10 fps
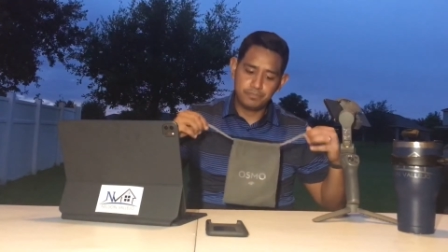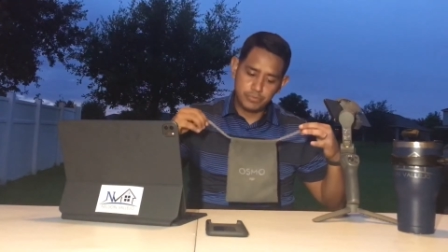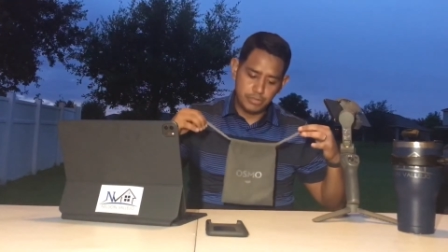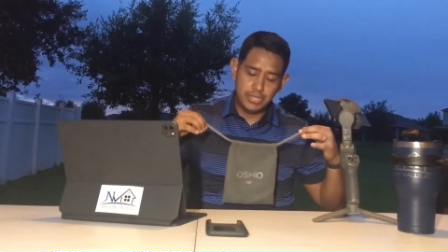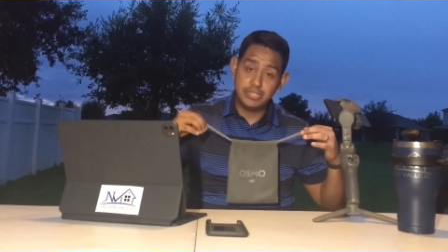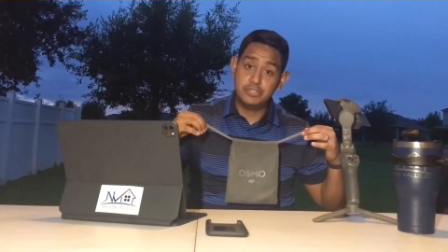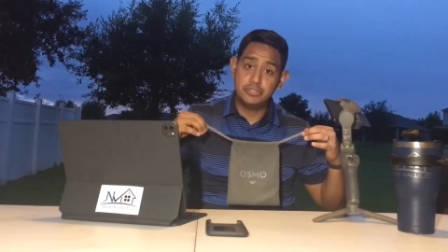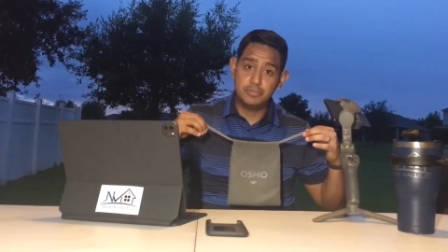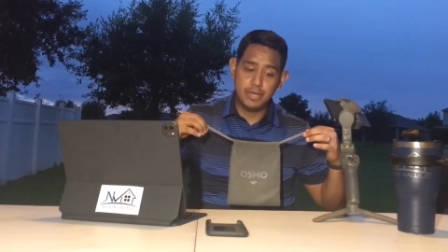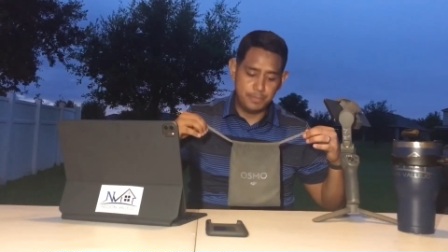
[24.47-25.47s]
Right, that's just
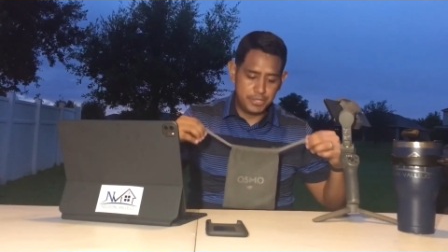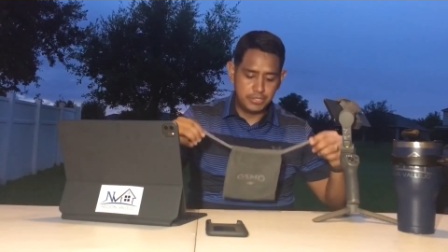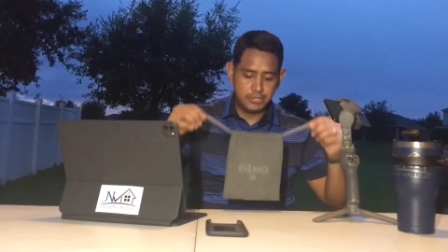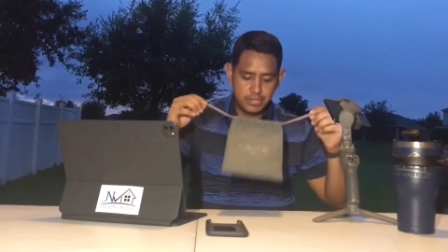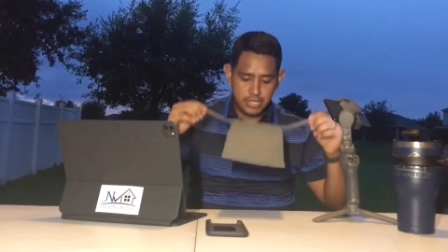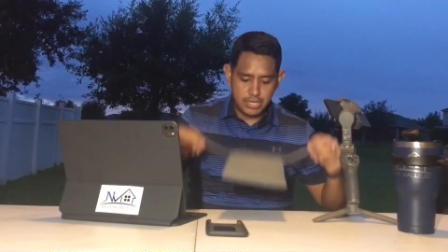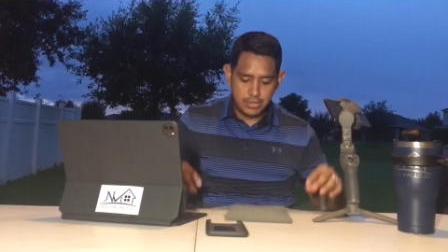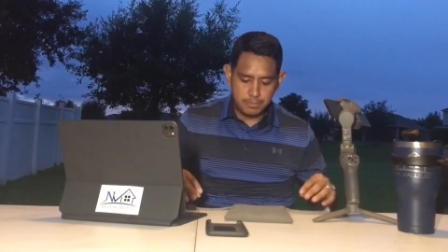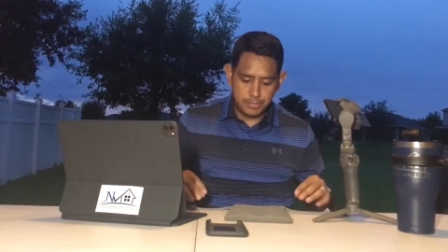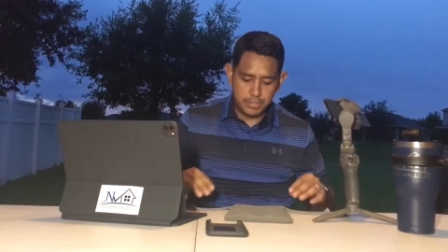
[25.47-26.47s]
my opinion.
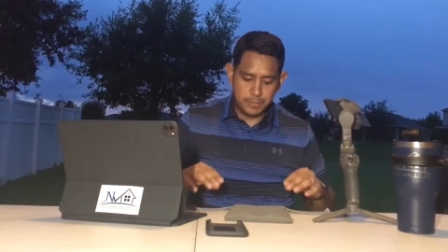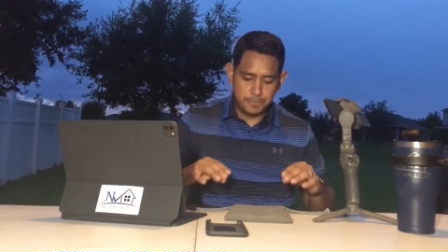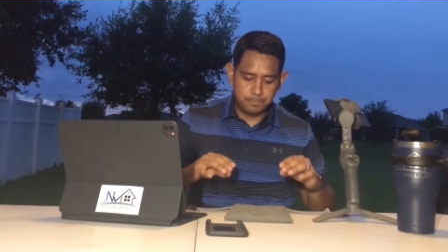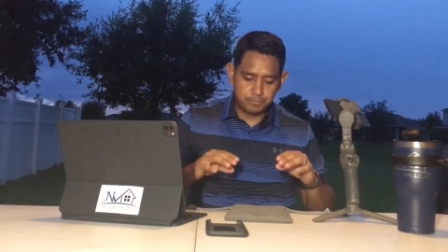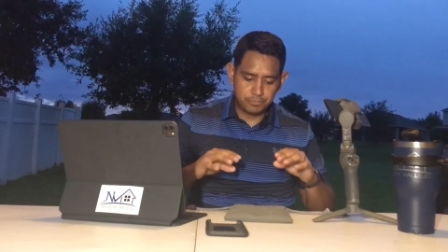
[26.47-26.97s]
But um,